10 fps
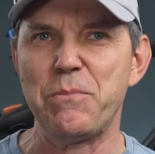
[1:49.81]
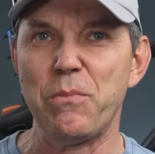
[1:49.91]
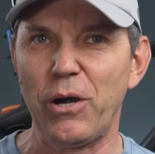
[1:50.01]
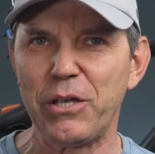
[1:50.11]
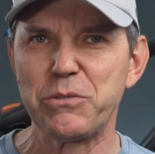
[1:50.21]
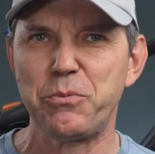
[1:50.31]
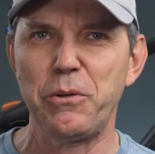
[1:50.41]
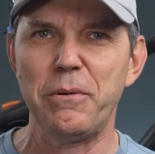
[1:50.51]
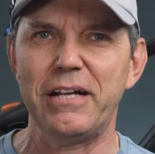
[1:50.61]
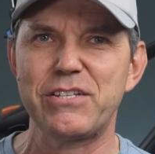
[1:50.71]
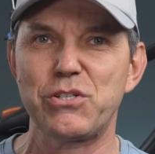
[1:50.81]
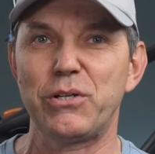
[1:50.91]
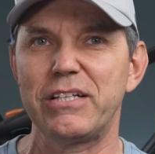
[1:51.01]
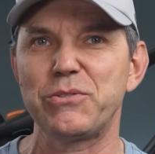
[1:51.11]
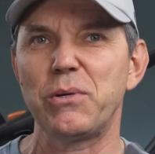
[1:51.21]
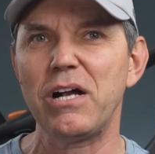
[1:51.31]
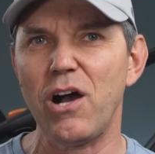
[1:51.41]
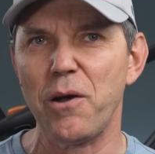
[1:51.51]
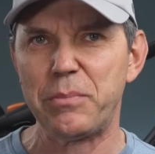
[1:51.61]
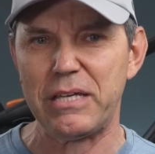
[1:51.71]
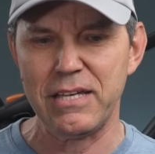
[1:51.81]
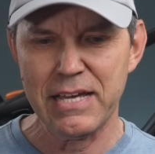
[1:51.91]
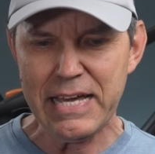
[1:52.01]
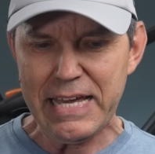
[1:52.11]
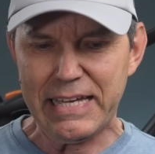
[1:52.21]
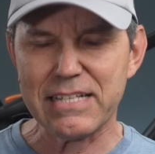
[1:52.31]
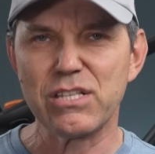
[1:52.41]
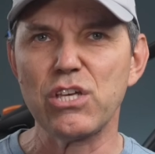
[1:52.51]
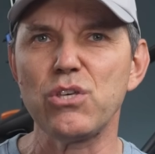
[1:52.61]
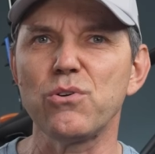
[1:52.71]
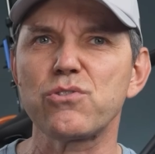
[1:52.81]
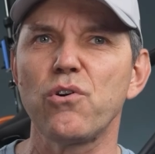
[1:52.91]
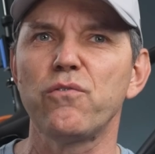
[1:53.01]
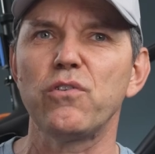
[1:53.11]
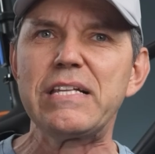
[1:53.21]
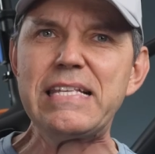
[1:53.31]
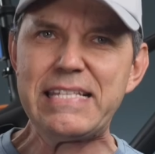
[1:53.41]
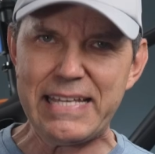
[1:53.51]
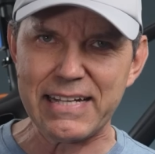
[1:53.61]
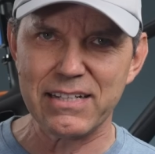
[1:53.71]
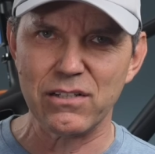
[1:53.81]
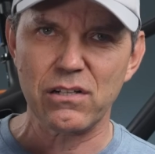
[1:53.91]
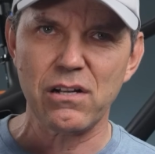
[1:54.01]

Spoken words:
market pretty much started to copy is the use of a single